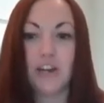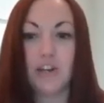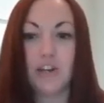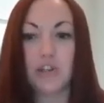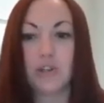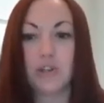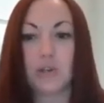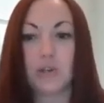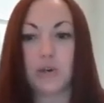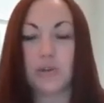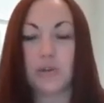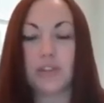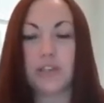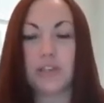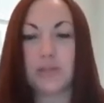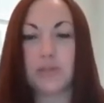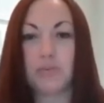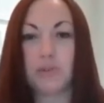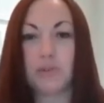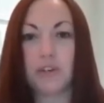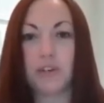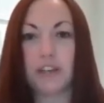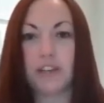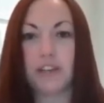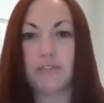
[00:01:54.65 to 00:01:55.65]
So this
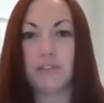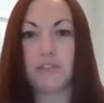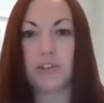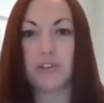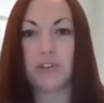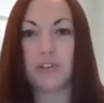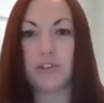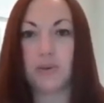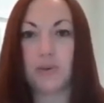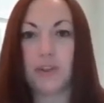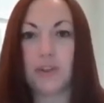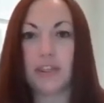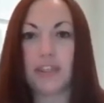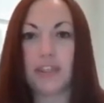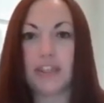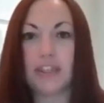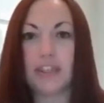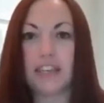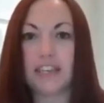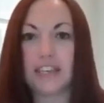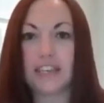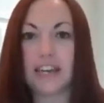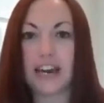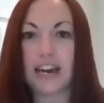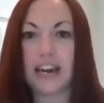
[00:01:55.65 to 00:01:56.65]
will give you
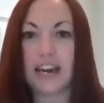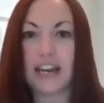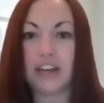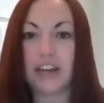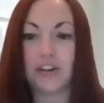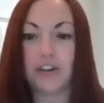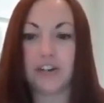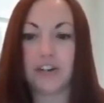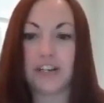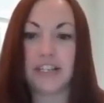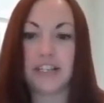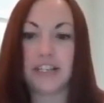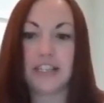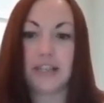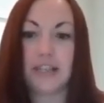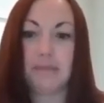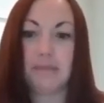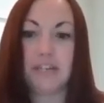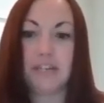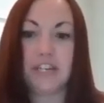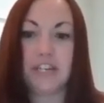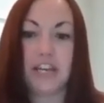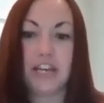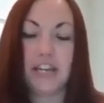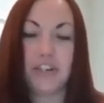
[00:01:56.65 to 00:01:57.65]
the IRS
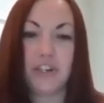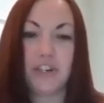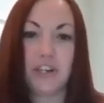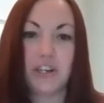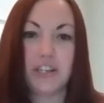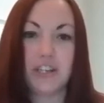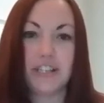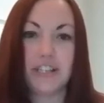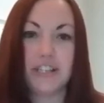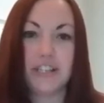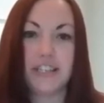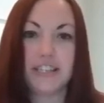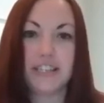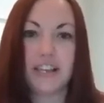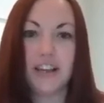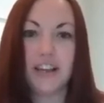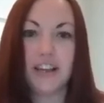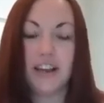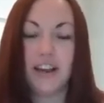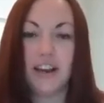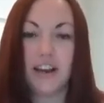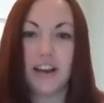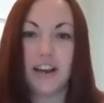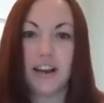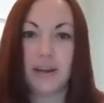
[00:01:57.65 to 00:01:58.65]
limitations,
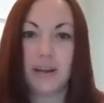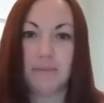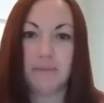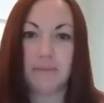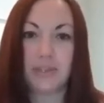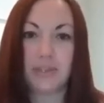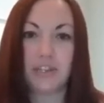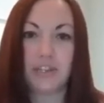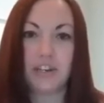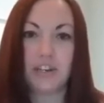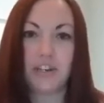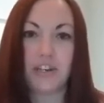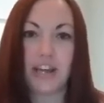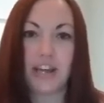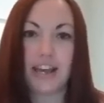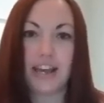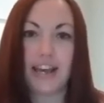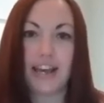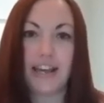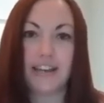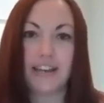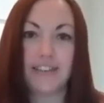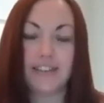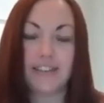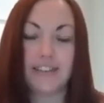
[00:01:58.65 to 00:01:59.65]
such
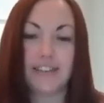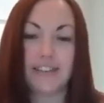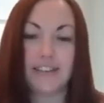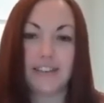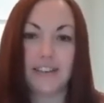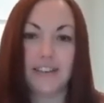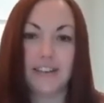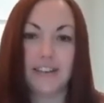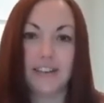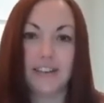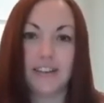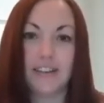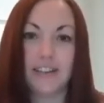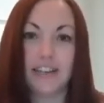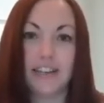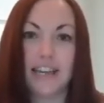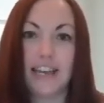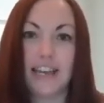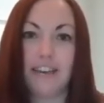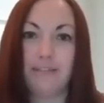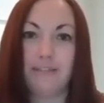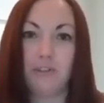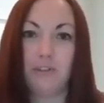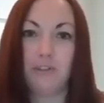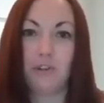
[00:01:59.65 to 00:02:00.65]
as
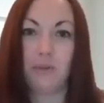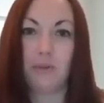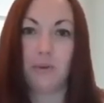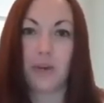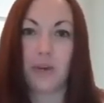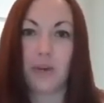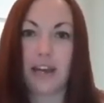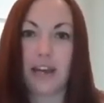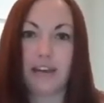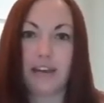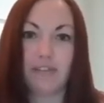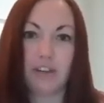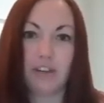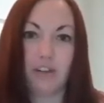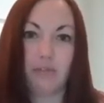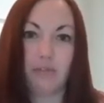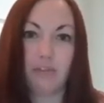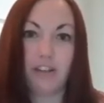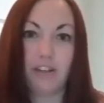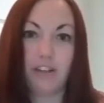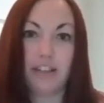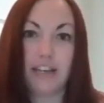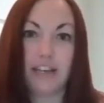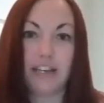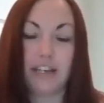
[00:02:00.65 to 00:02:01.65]
if you have a
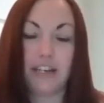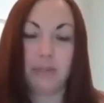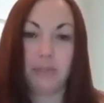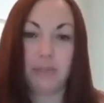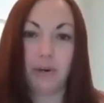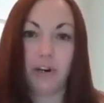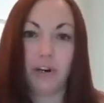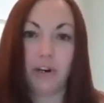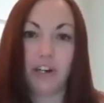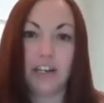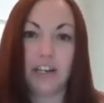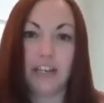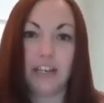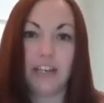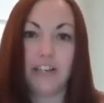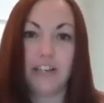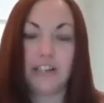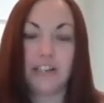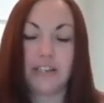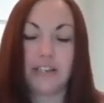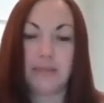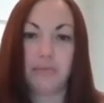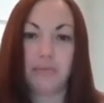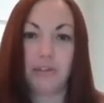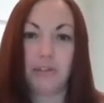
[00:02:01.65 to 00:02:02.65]
related party,
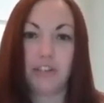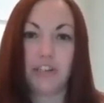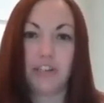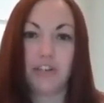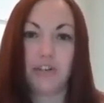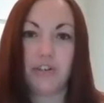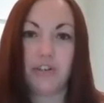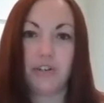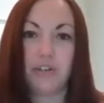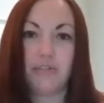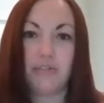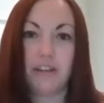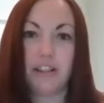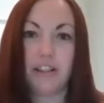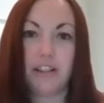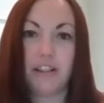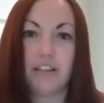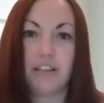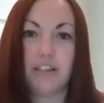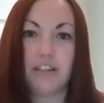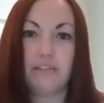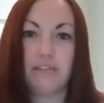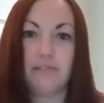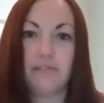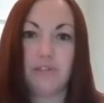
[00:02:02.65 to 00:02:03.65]
someone that
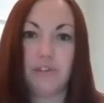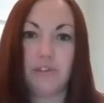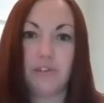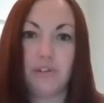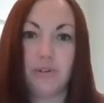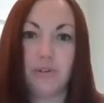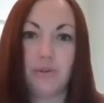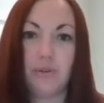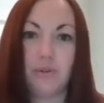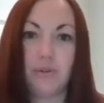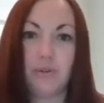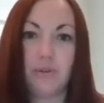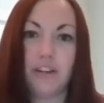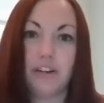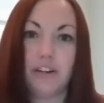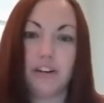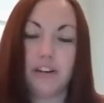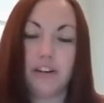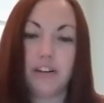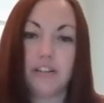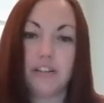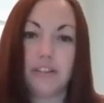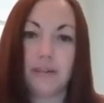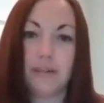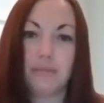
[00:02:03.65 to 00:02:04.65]
relative to, there
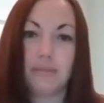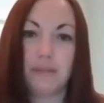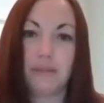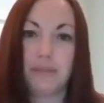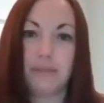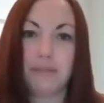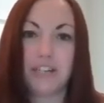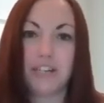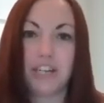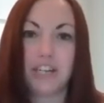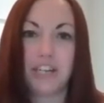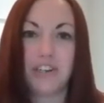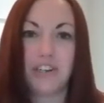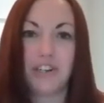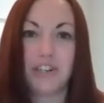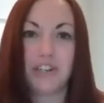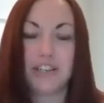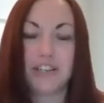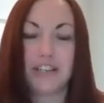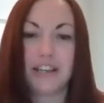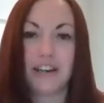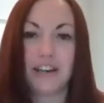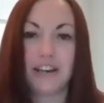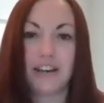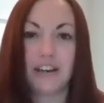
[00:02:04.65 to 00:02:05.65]
are some
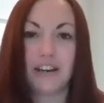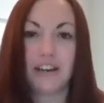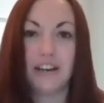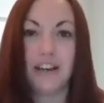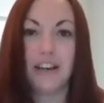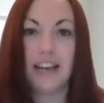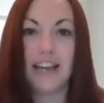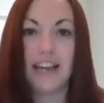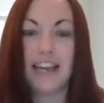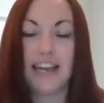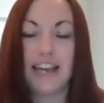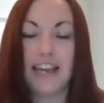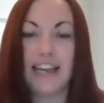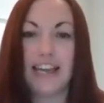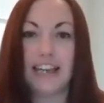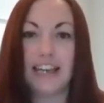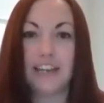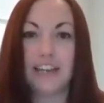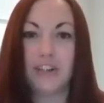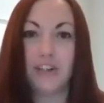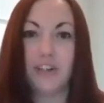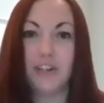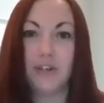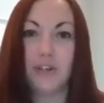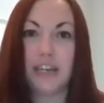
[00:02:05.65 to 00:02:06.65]
limitations there.
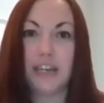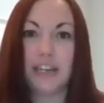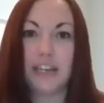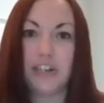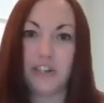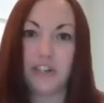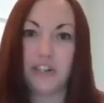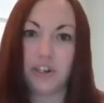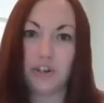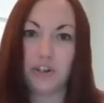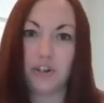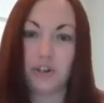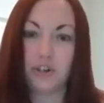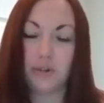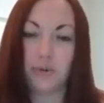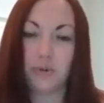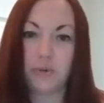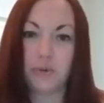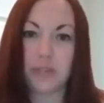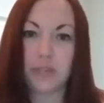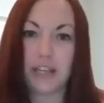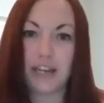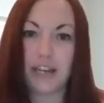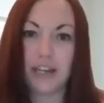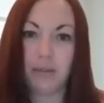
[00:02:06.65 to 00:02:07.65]
And you can't just
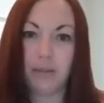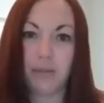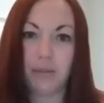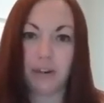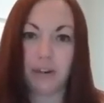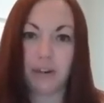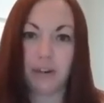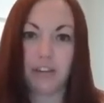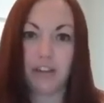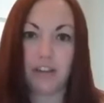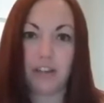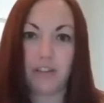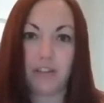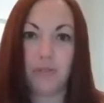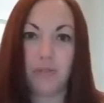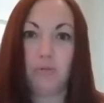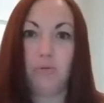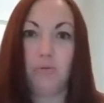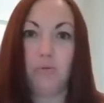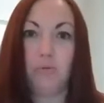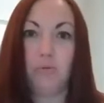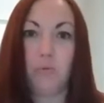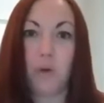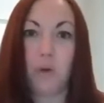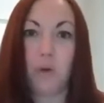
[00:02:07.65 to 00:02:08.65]
choose anywhere that
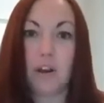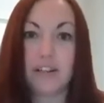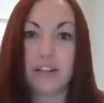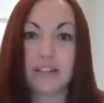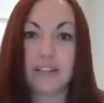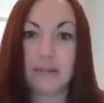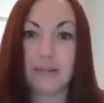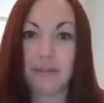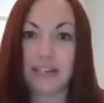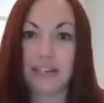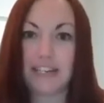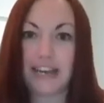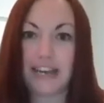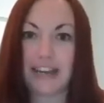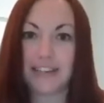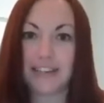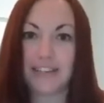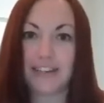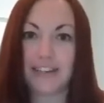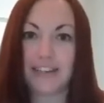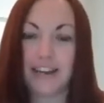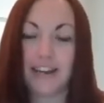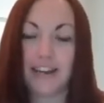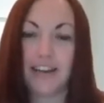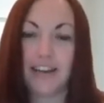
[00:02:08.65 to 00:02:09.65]
you want to be
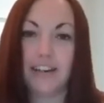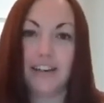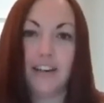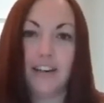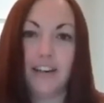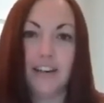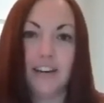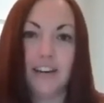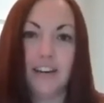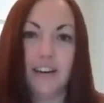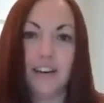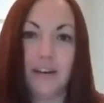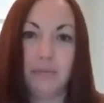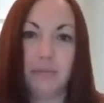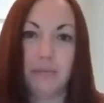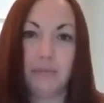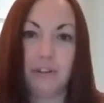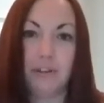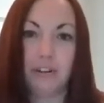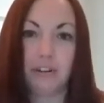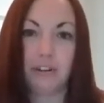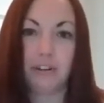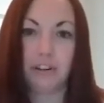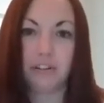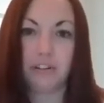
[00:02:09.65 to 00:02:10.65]
taxed at.
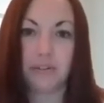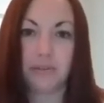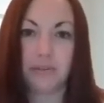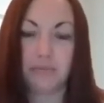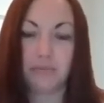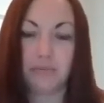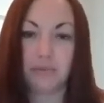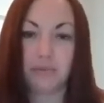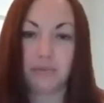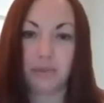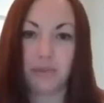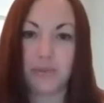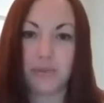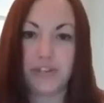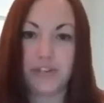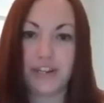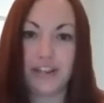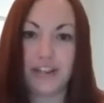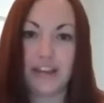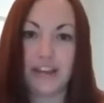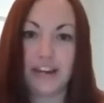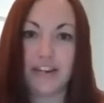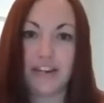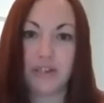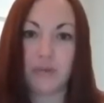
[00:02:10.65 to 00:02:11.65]
There are some rules to
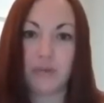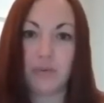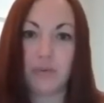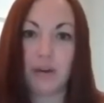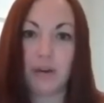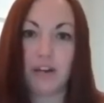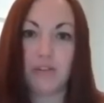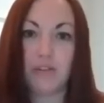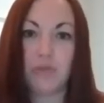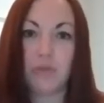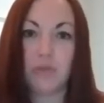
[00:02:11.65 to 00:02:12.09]
that as well.